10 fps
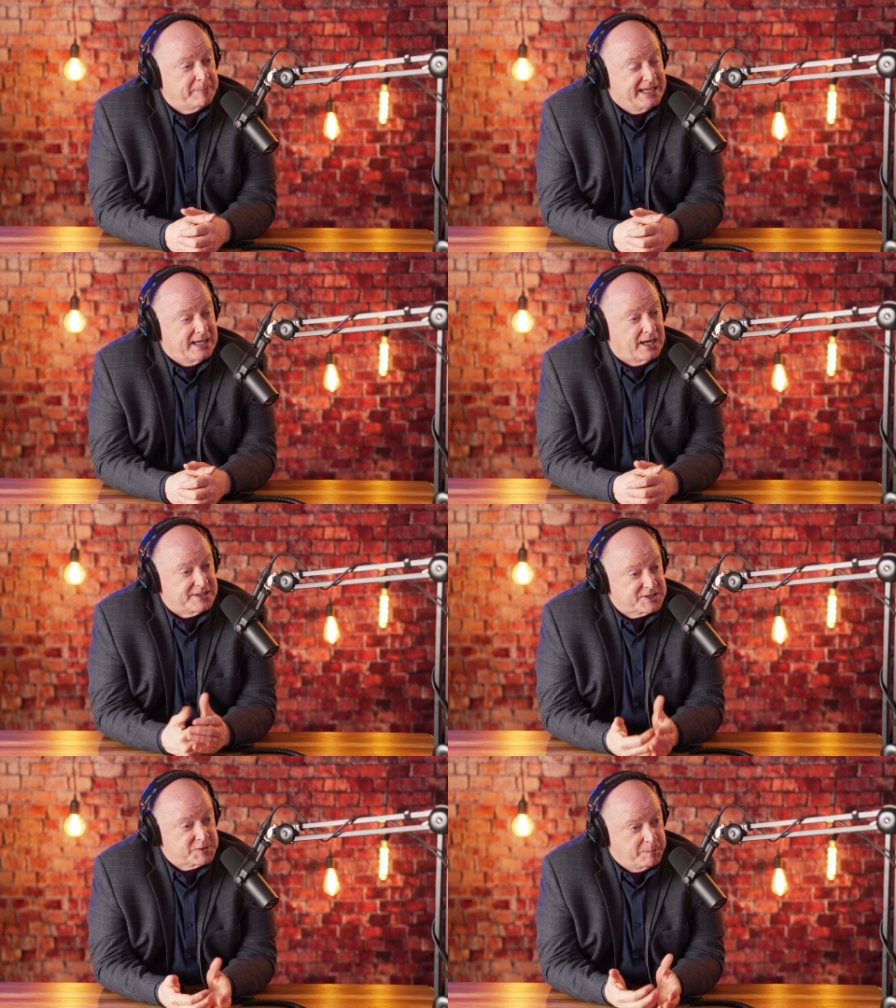be a
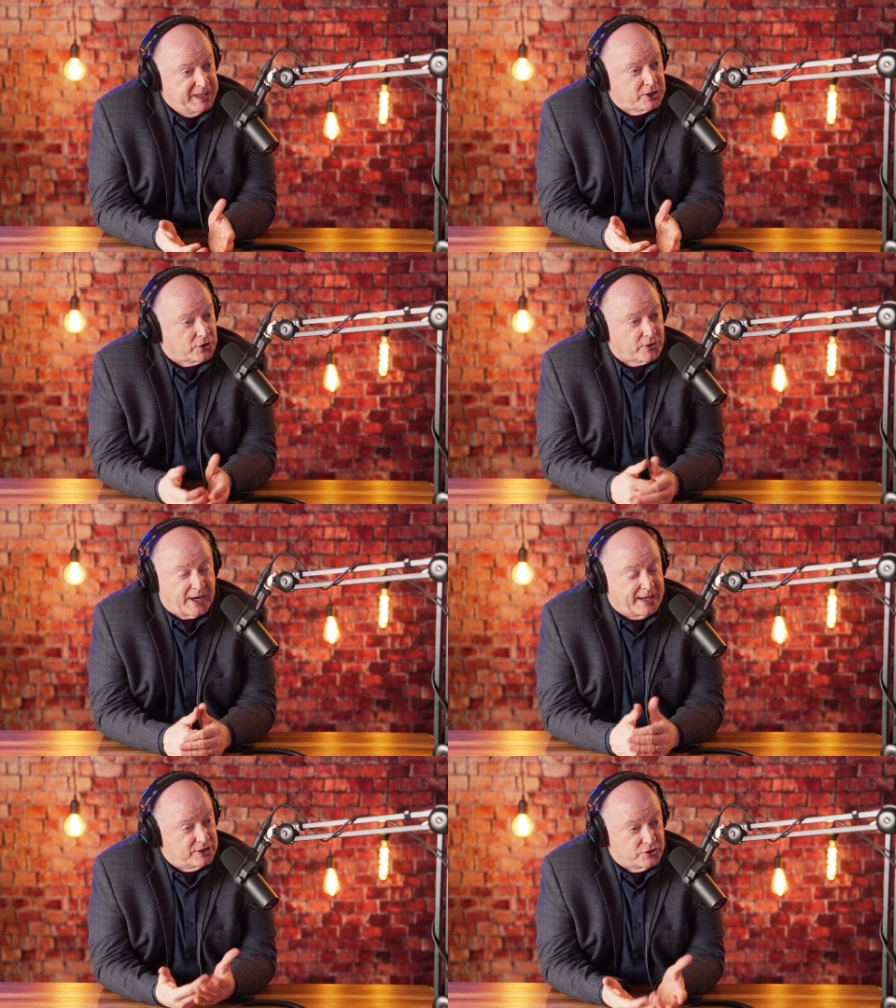speaker
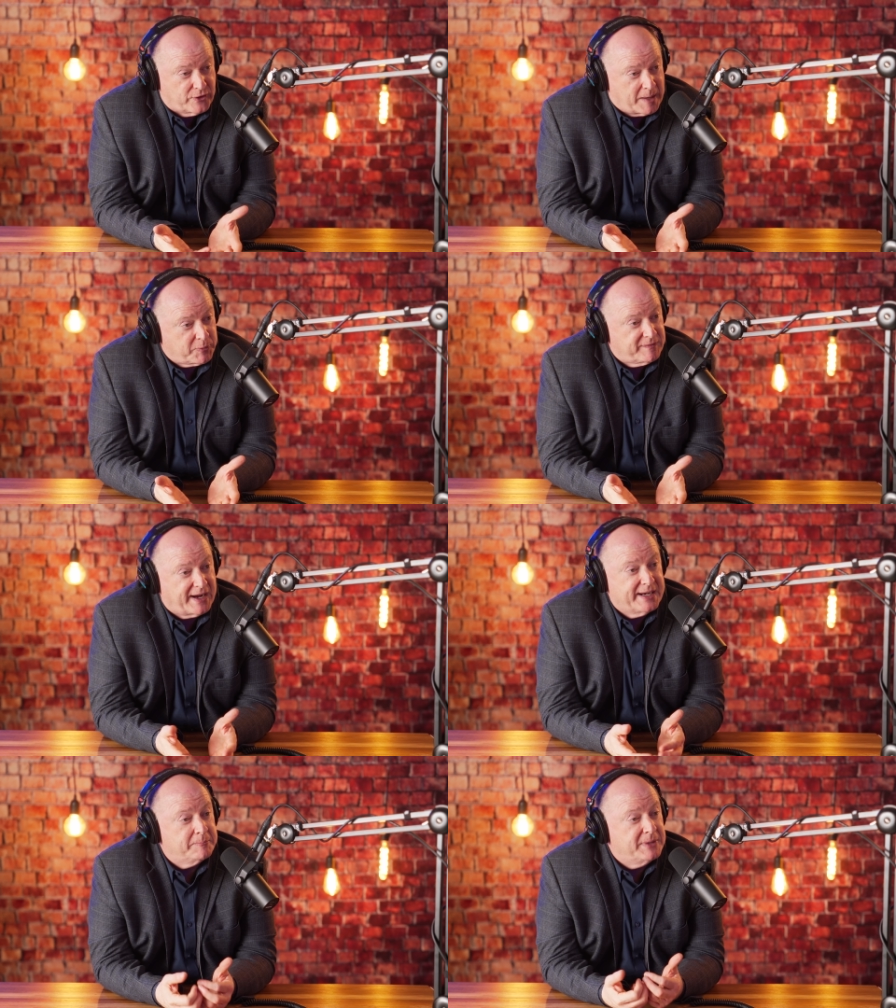and you're not
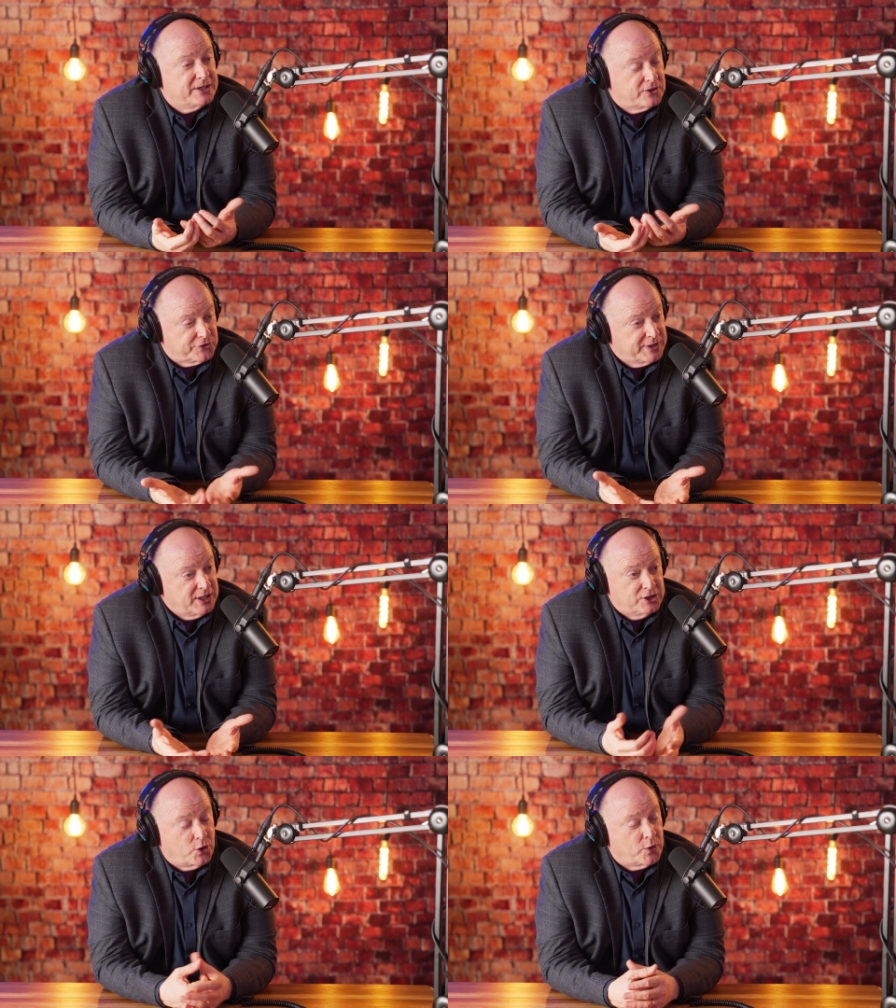providing meals,
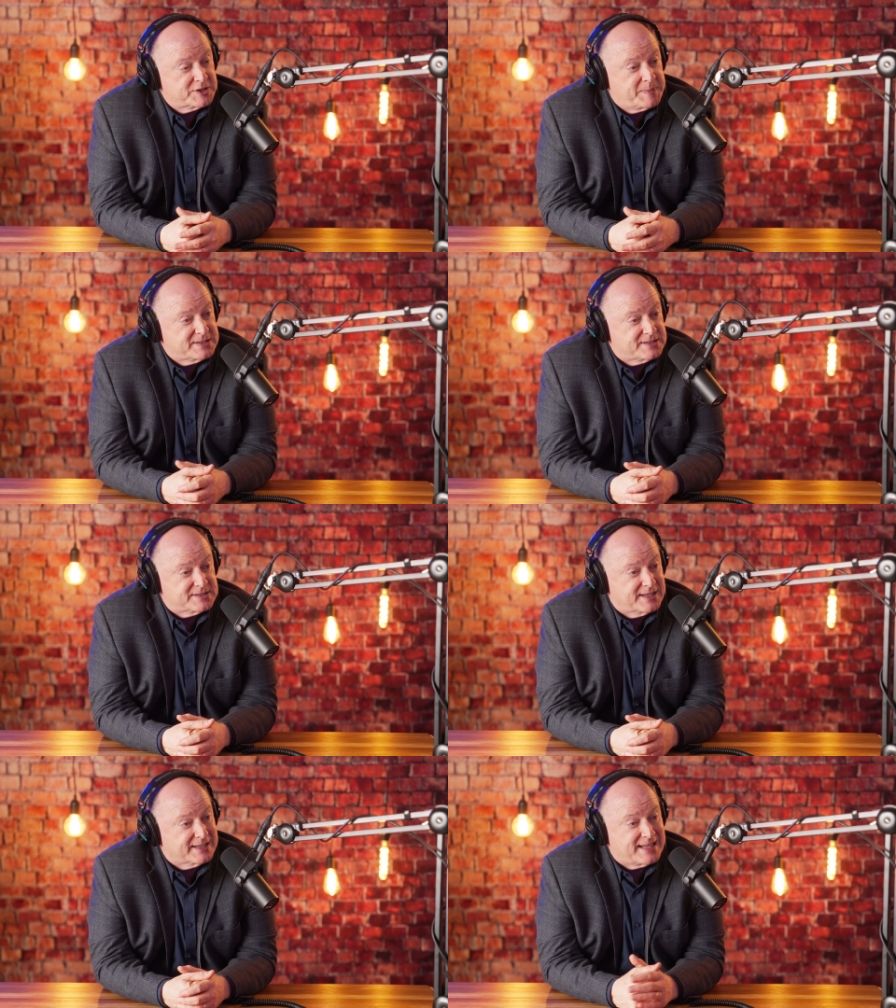no expenses, things.